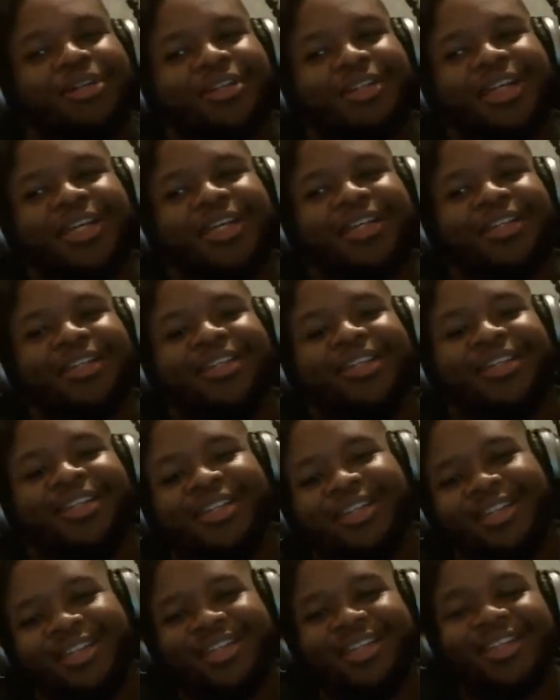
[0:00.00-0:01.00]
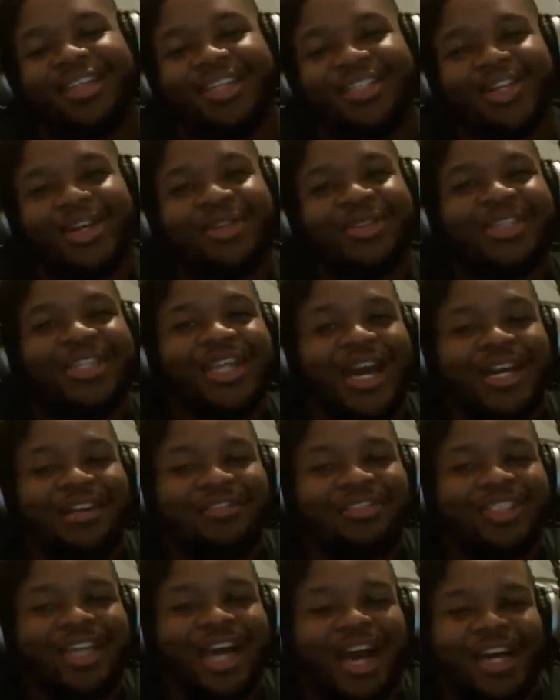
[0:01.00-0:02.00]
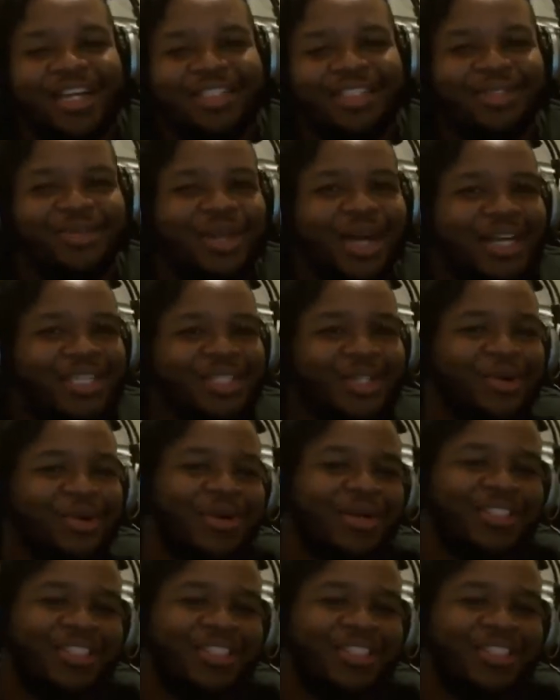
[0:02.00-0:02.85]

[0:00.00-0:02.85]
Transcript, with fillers: Like, these aren't the kind of signs you guys are always